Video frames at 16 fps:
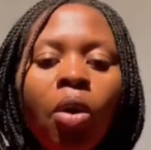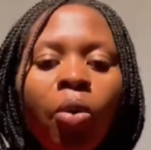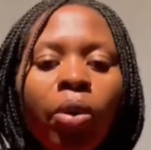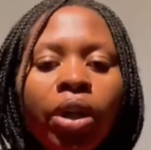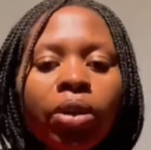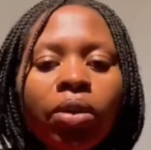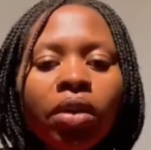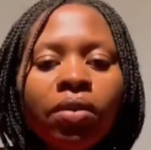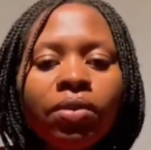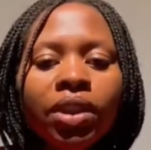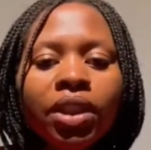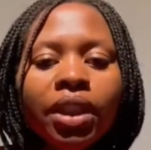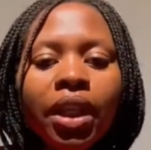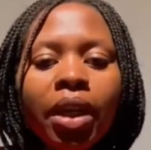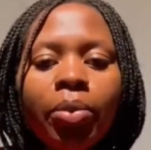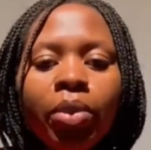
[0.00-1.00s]
When
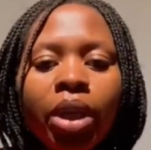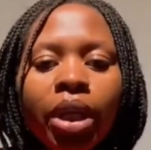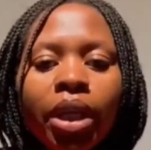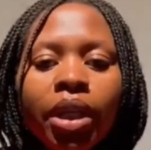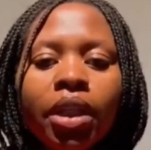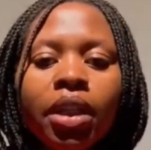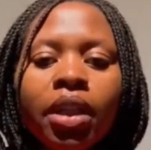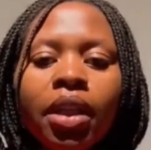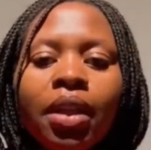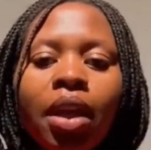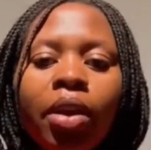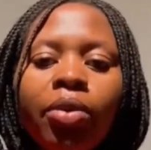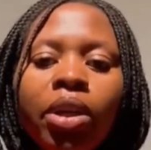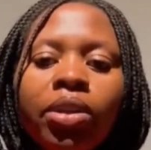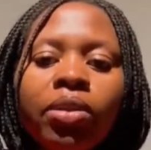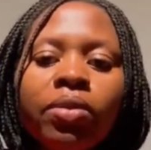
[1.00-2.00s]
COVID came in, the
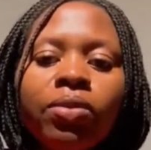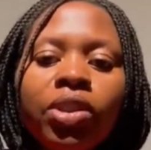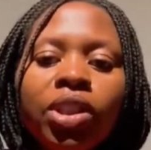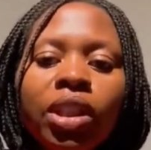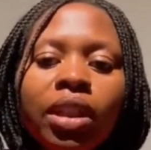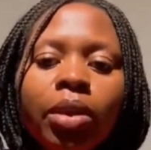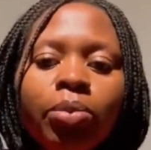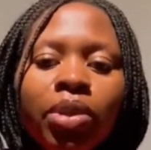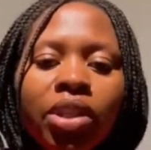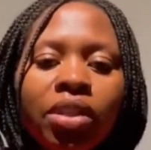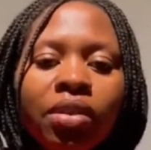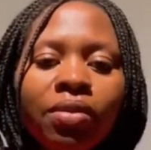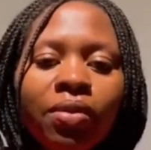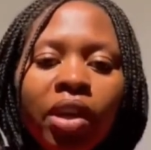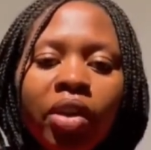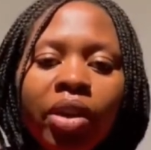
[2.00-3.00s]
rate of gender-based
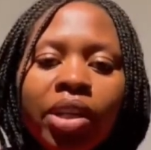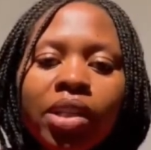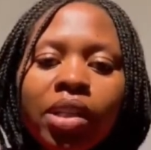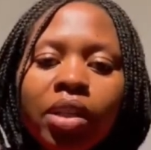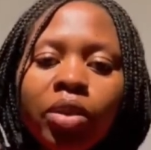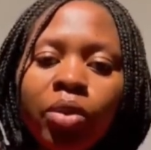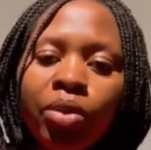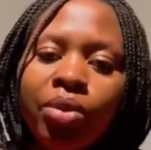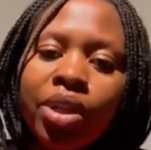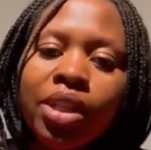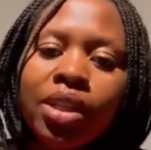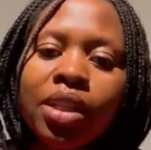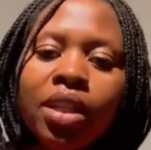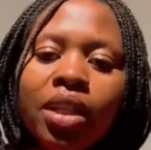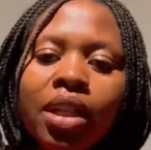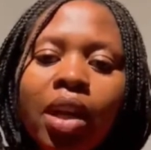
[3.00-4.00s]
violence
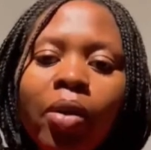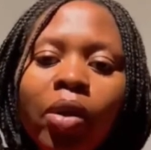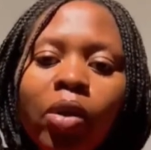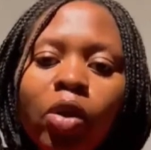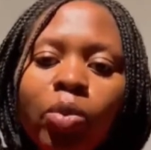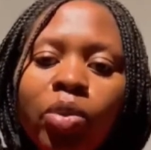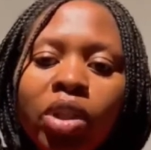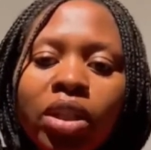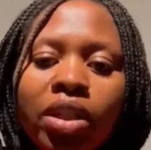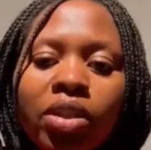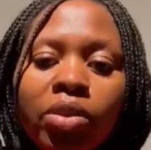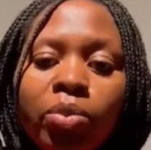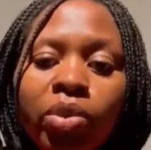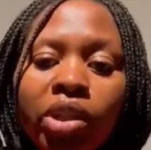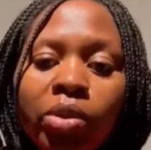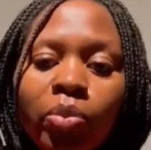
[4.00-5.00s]
increased in our communities,
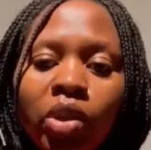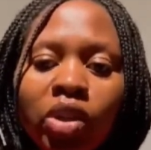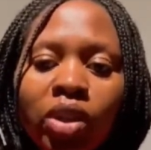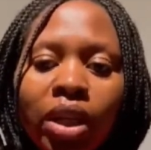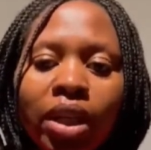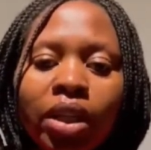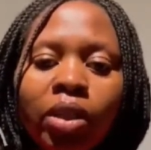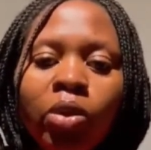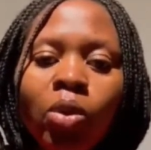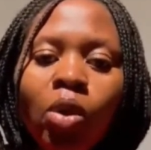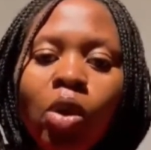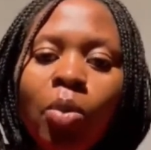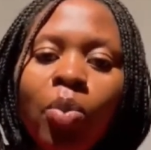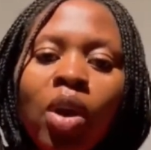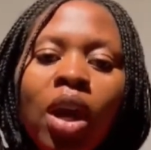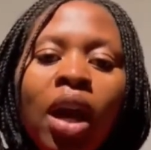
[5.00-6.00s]
more especially in
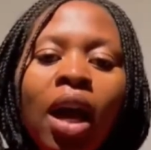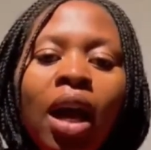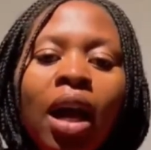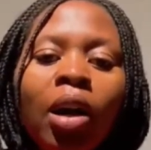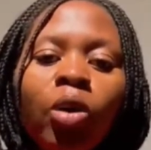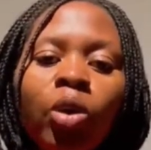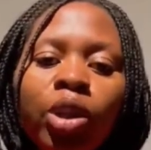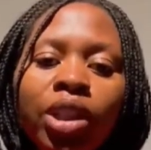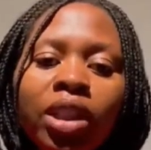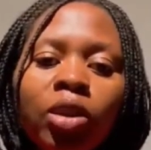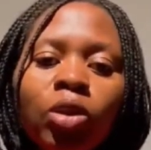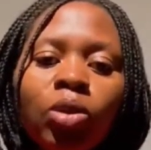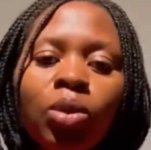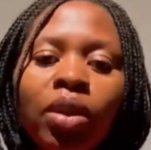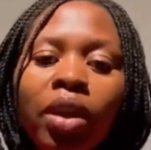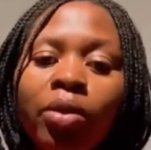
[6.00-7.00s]
home, according
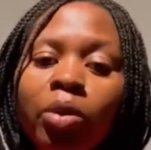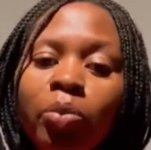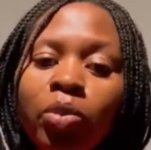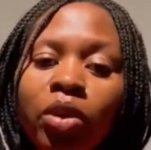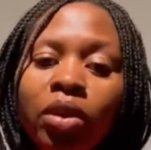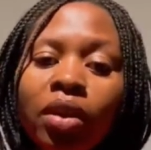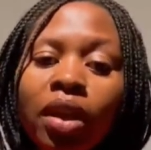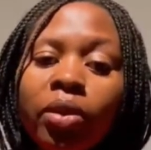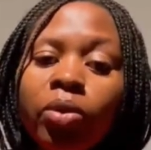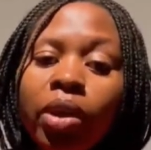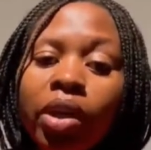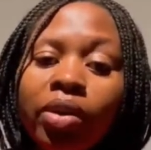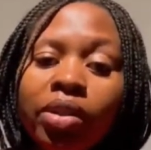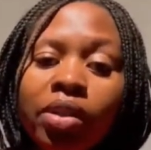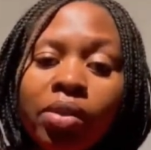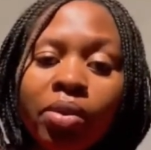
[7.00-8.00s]
to the report that
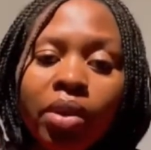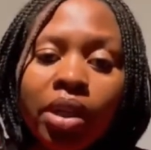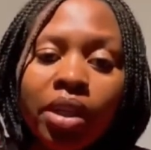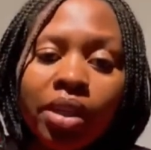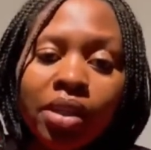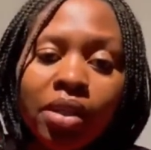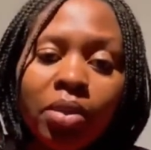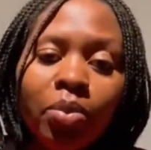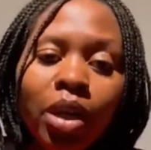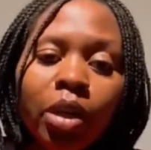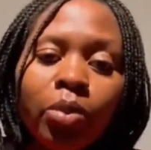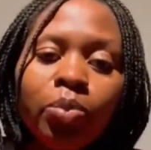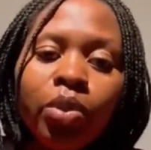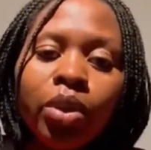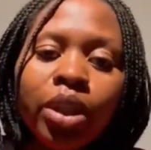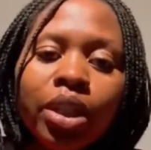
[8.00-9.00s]
was released by
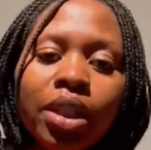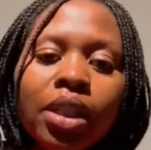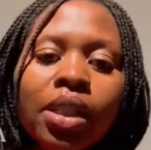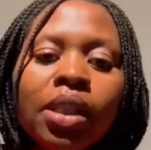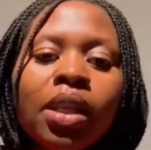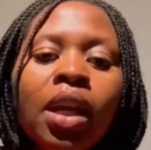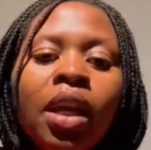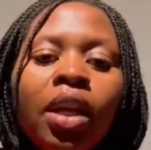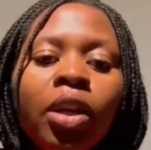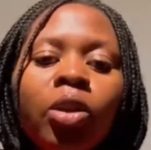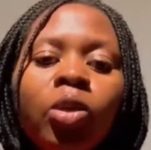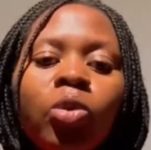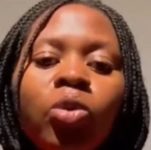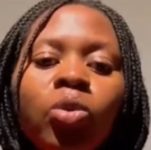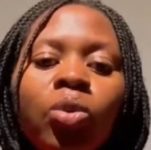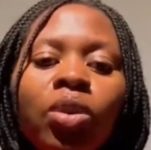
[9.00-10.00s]
police
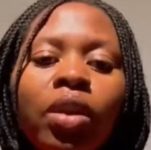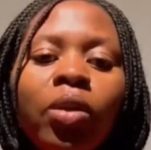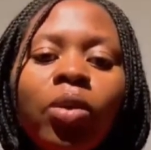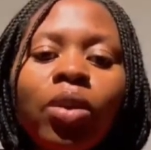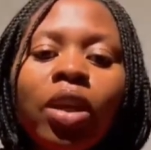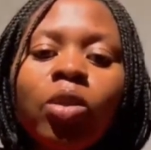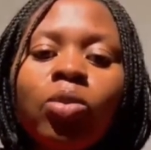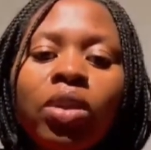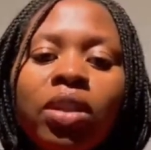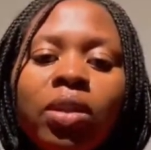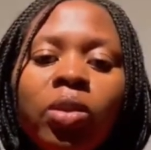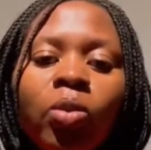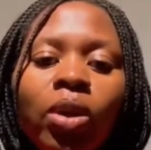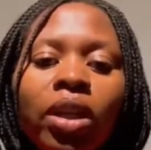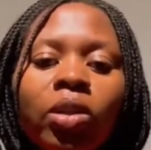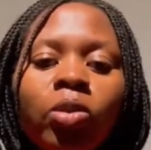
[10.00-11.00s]
in
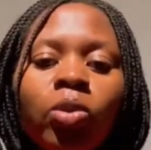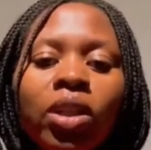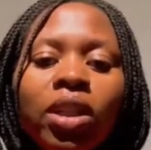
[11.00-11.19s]
2021.